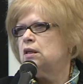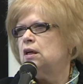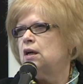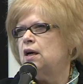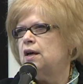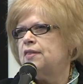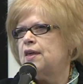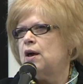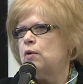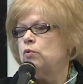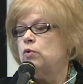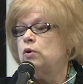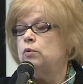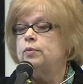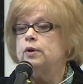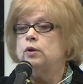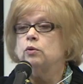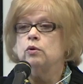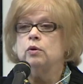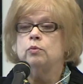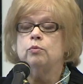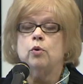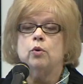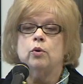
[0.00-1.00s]
uh, that we'll be
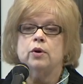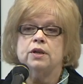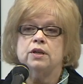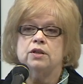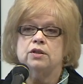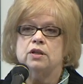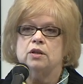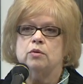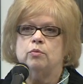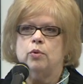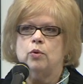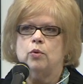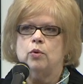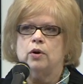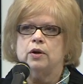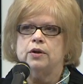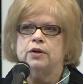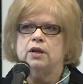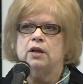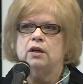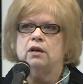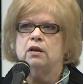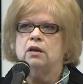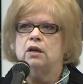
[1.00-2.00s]
reporting to the
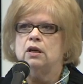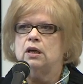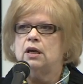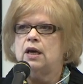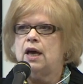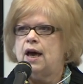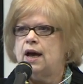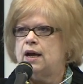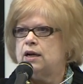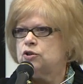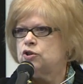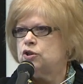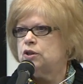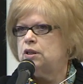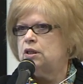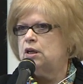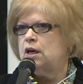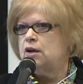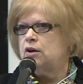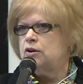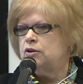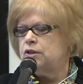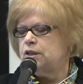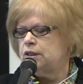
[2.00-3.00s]
board uh, actually
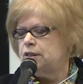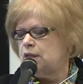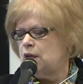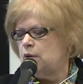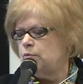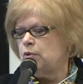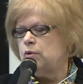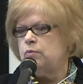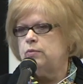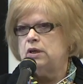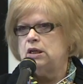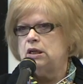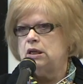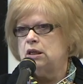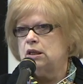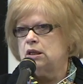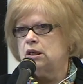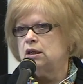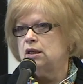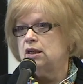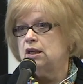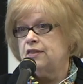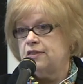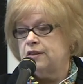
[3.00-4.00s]
at our December
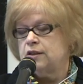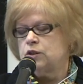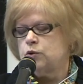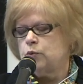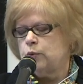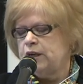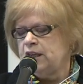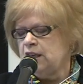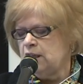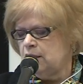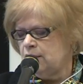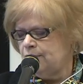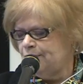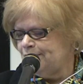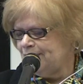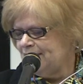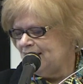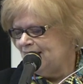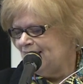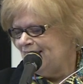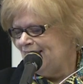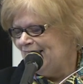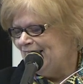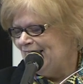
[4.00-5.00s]
meeting this week.
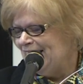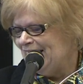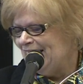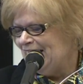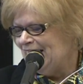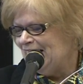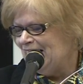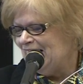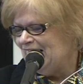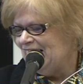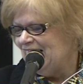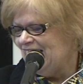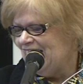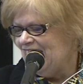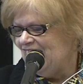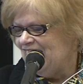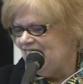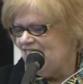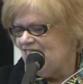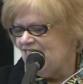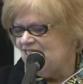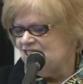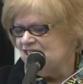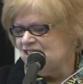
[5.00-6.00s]

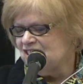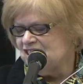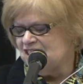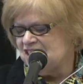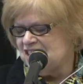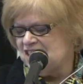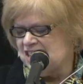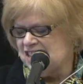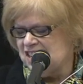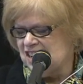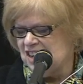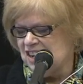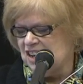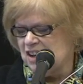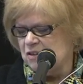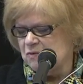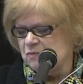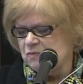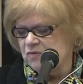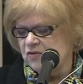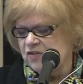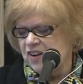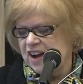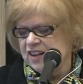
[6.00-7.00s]
and then
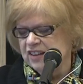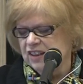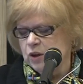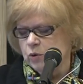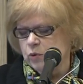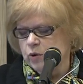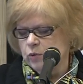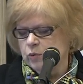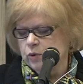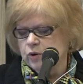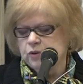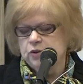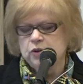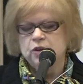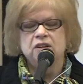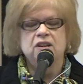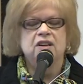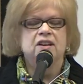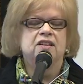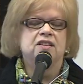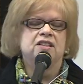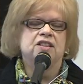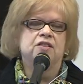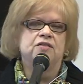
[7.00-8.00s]
um, finally, we were
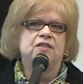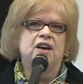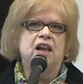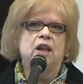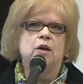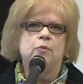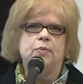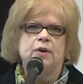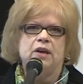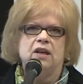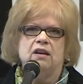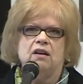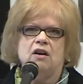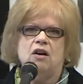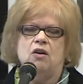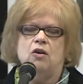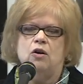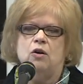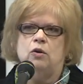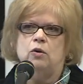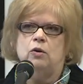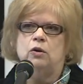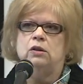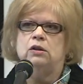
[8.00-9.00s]
developing a
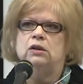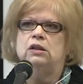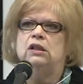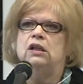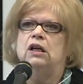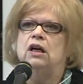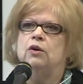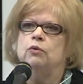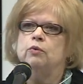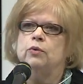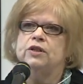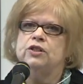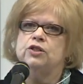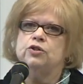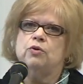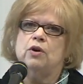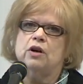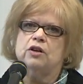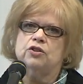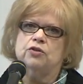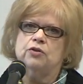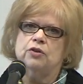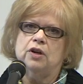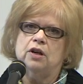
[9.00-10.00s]
whole
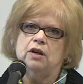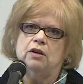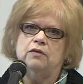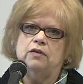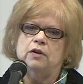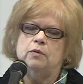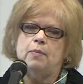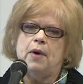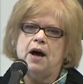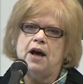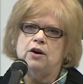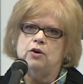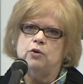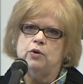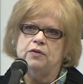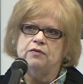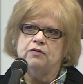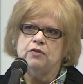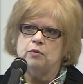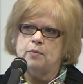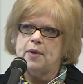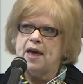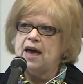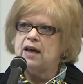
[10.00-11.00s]
restructuring of a
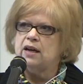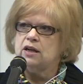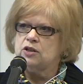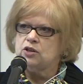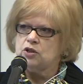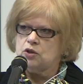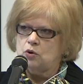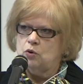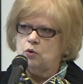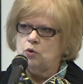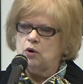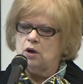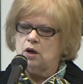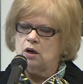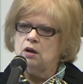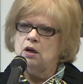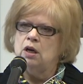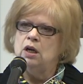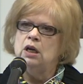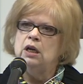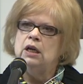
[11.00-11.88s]
bioinformatics core.